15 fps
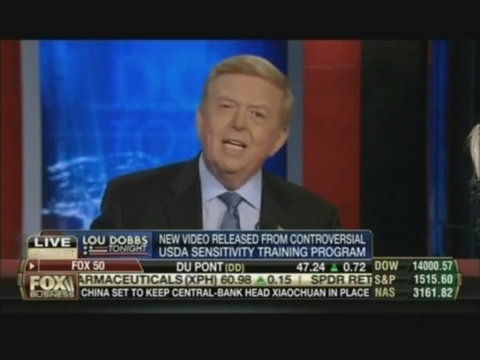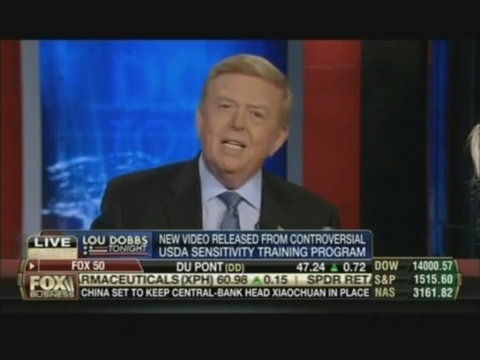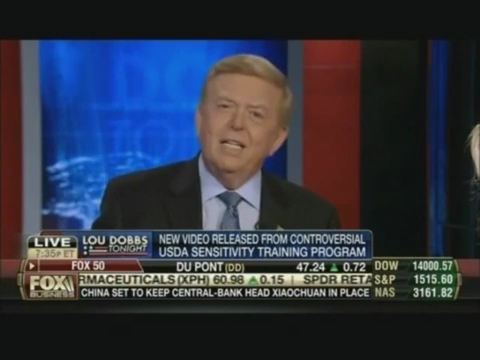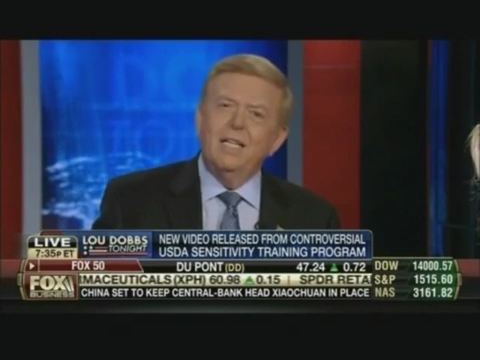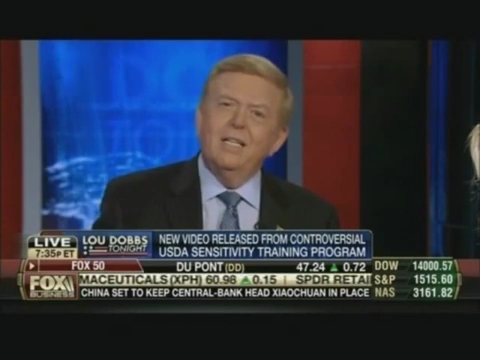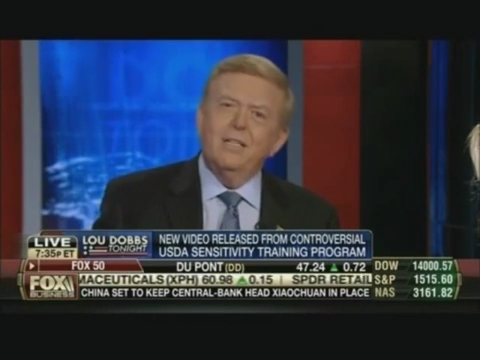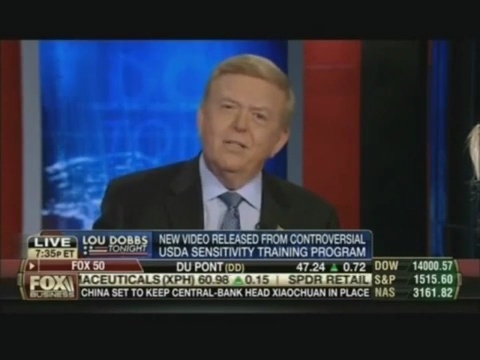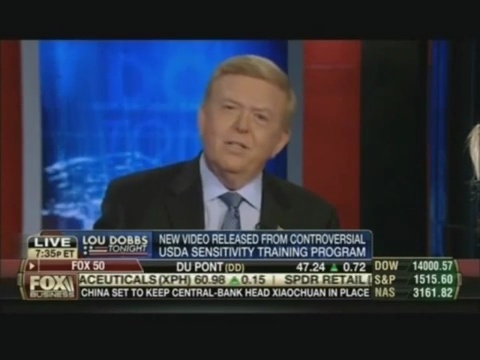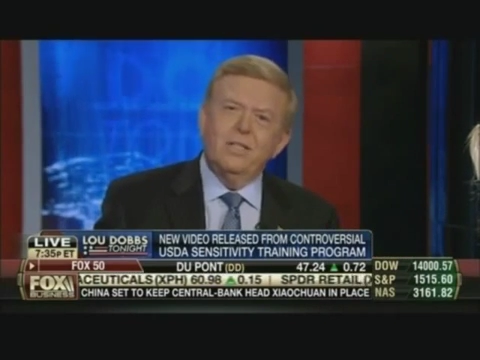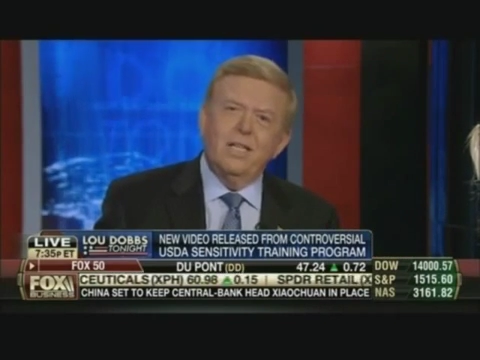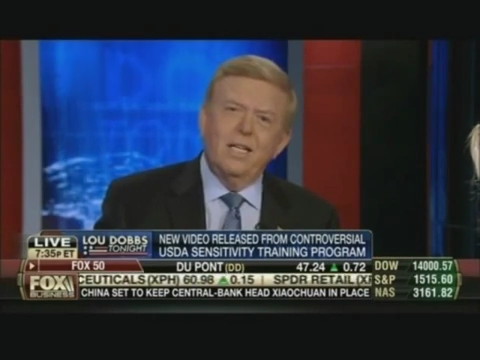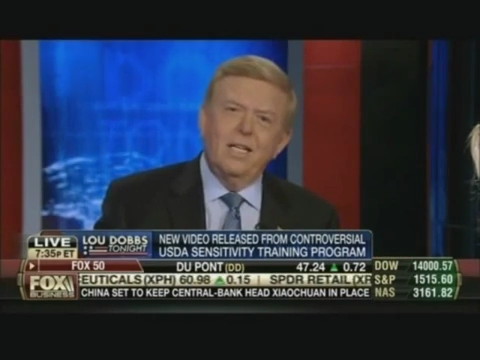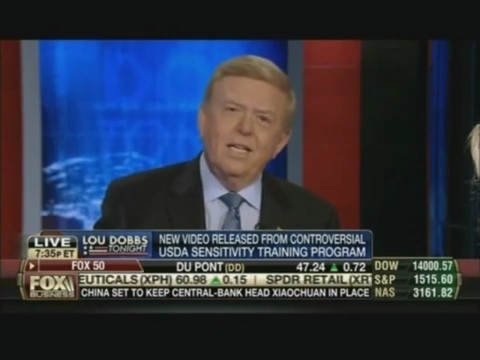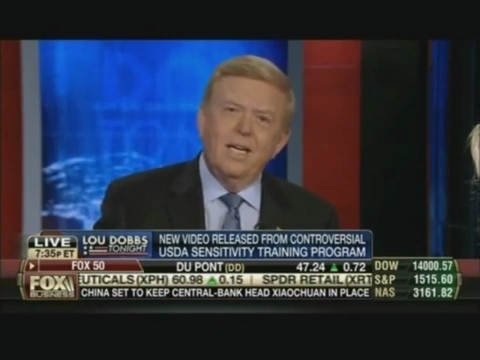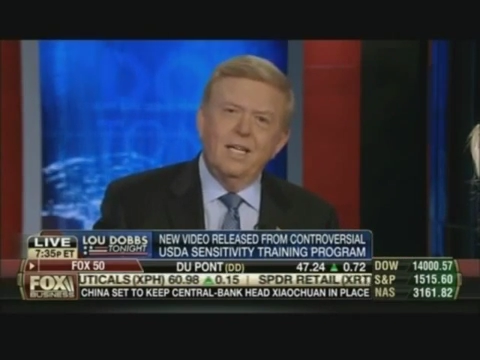clinical
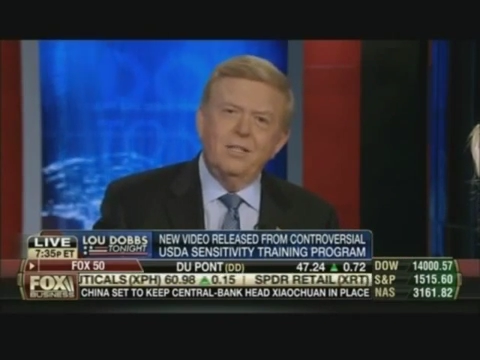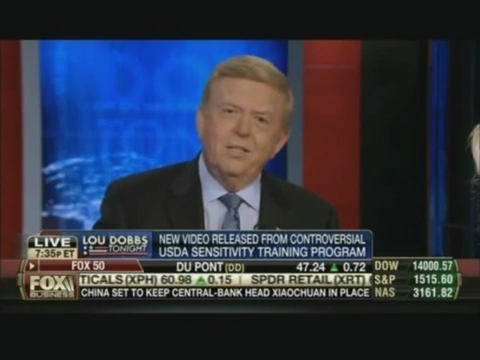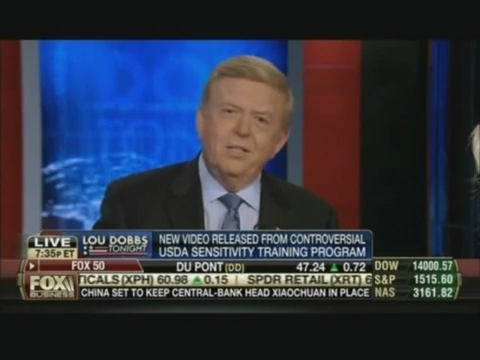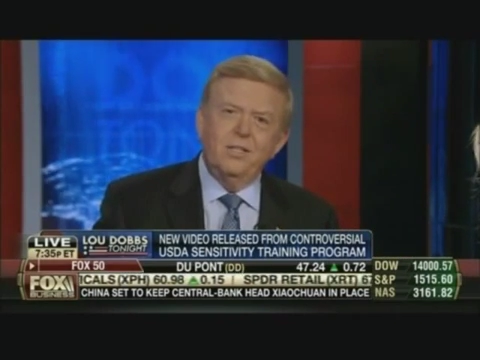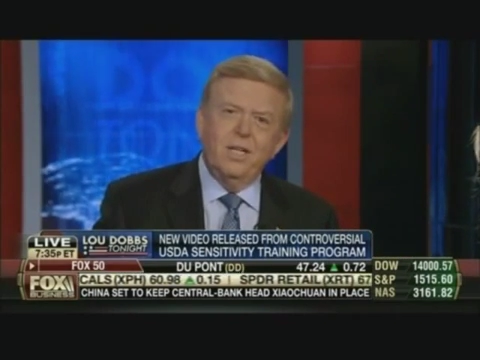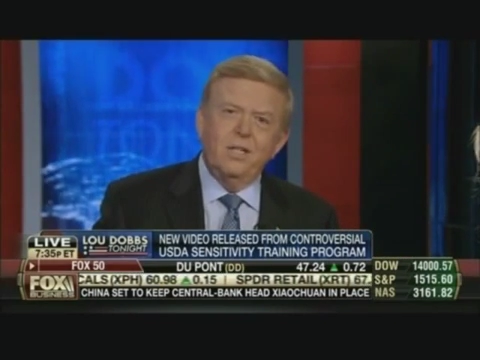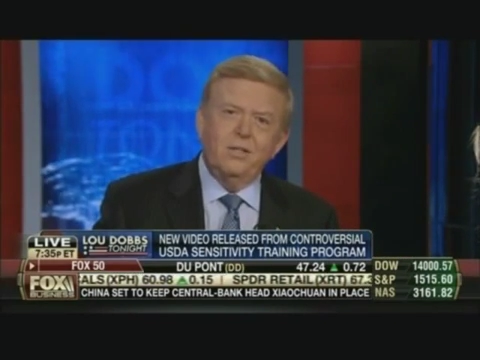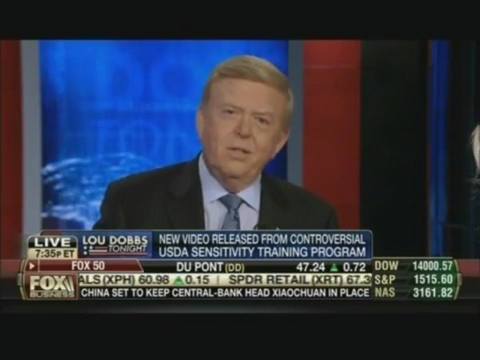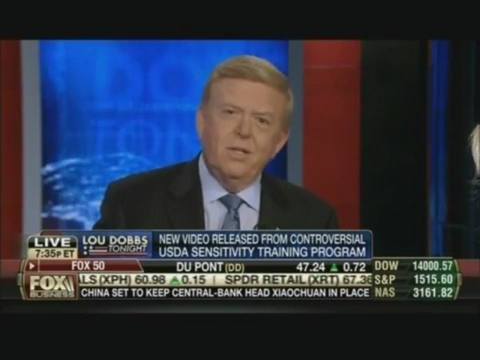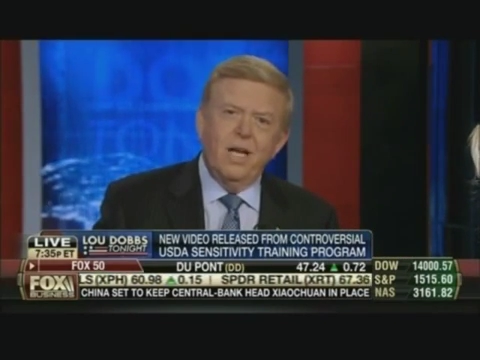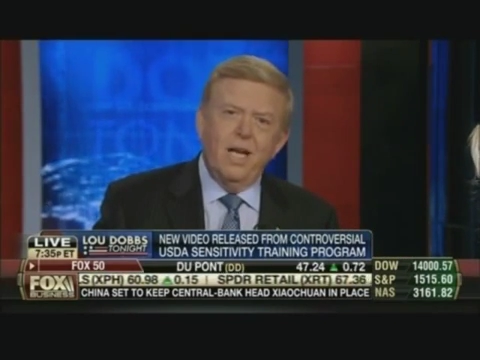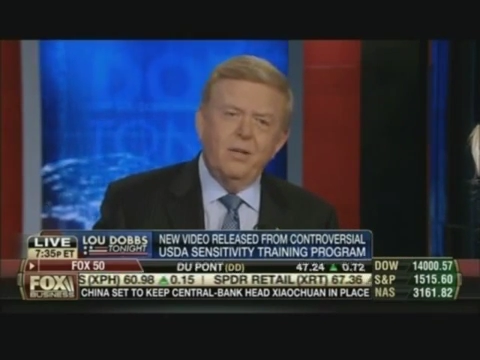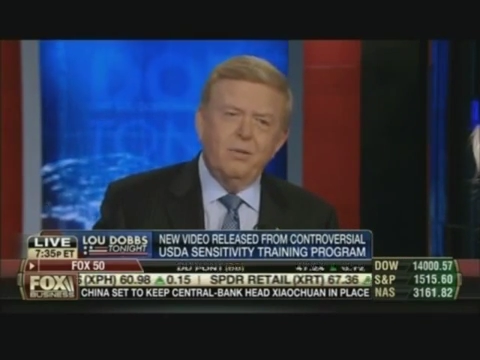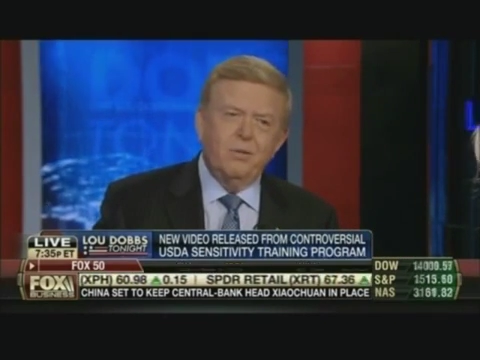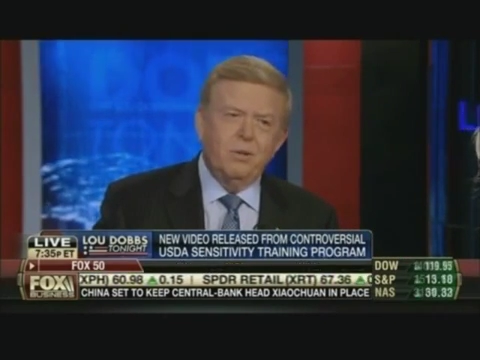psychologist, Dr.
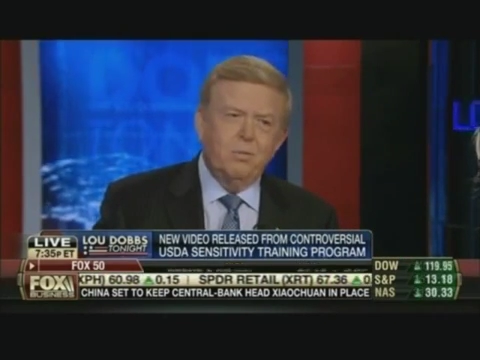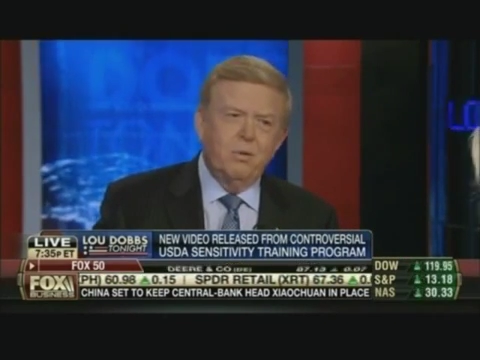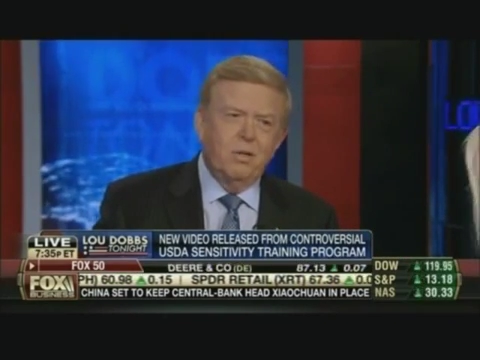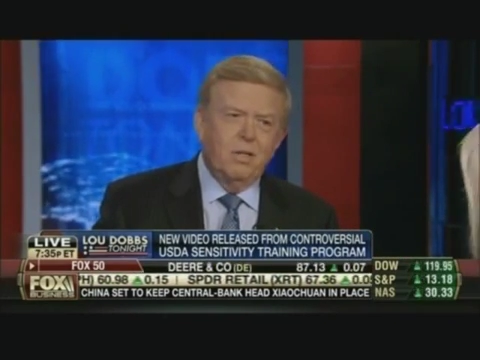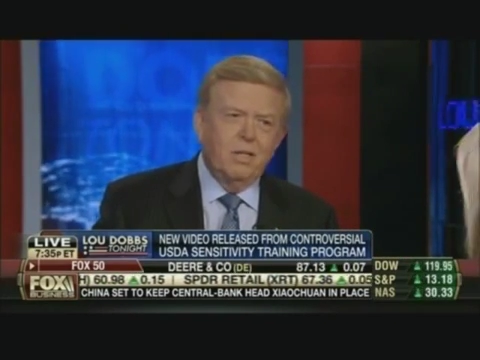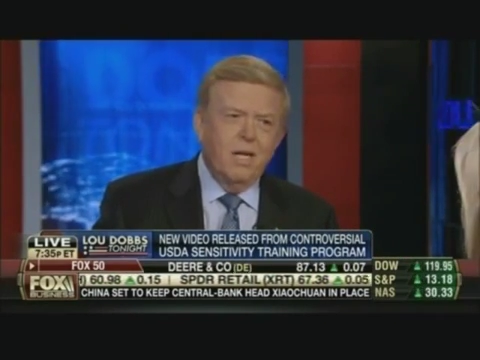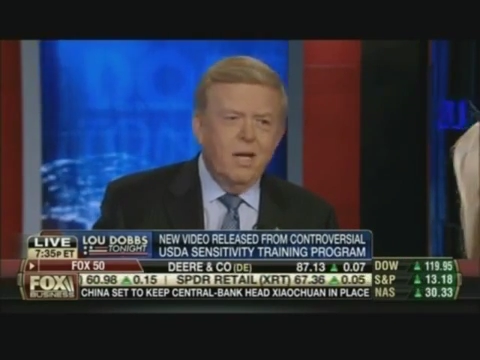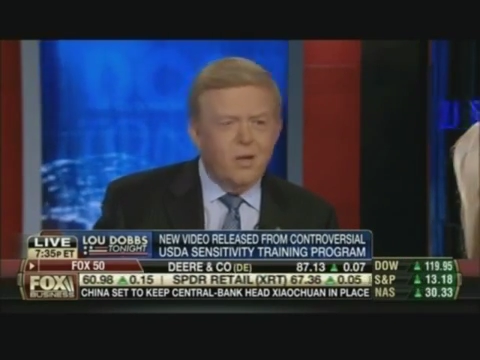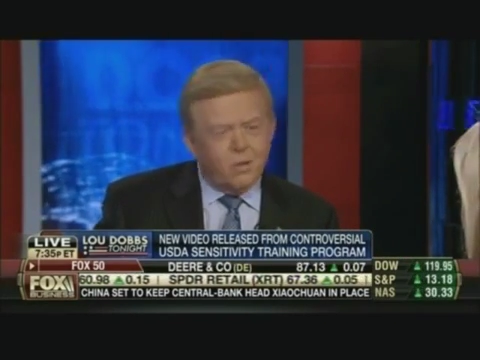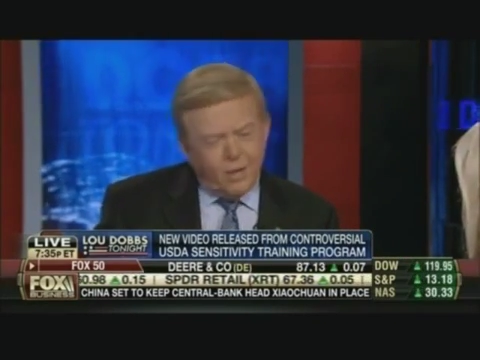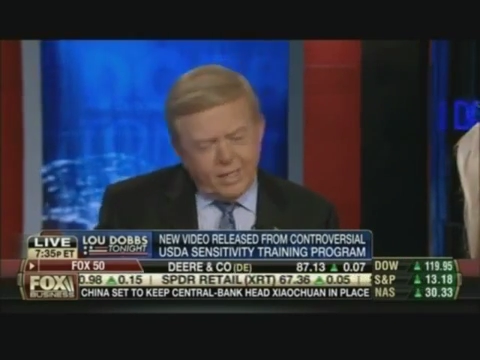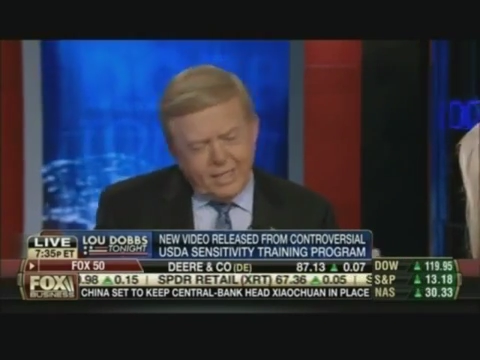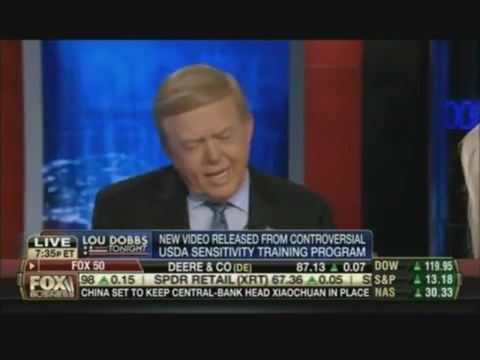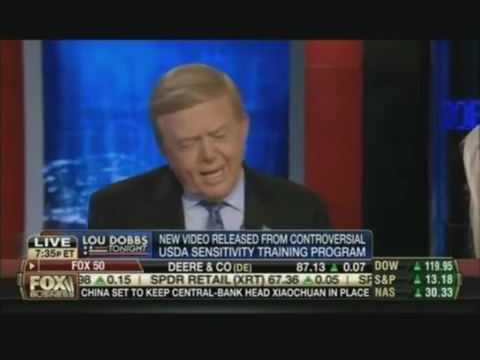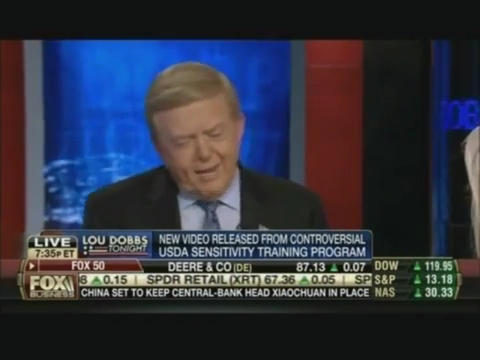Kathryn Smerling.
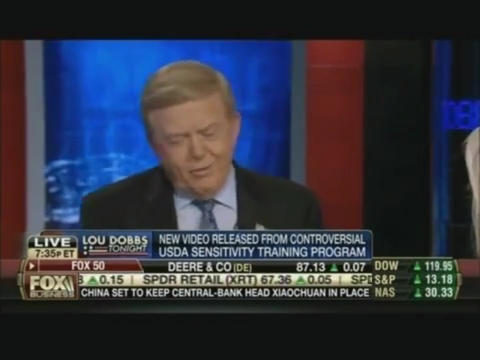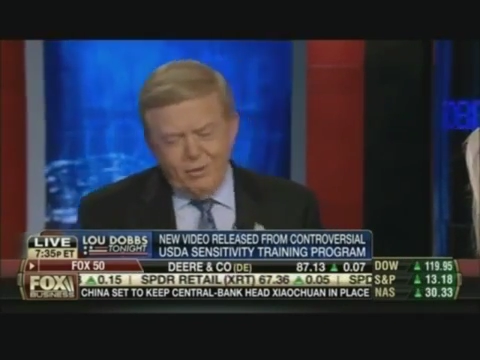Great to